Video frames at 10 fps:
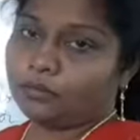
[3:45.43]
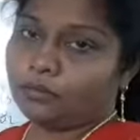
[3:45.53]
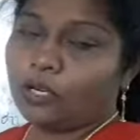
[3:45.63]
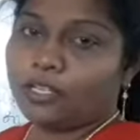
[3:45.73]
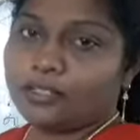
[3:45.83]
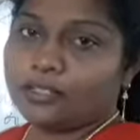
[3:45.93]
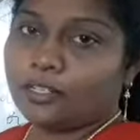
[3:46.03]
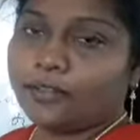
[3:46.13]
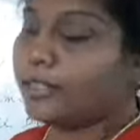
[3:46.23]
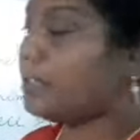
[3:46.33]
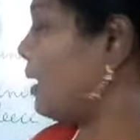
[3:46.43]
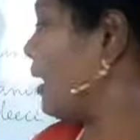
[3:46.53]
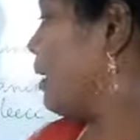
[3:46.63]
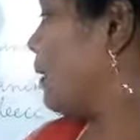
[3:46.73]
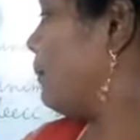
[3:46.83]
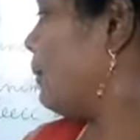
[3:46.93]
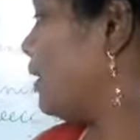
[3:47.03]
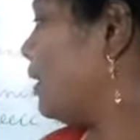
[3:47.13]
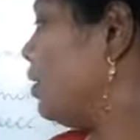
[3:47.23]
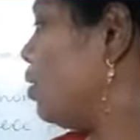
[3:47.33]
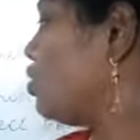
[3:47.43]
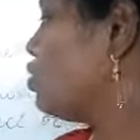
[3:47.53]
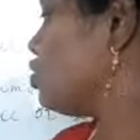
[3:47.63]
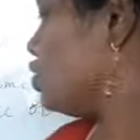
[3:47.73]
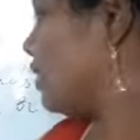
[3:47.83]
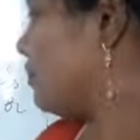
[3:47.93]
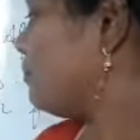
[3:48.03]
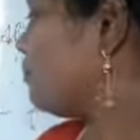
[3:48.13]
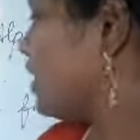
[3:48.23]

What is children? Merino sheep.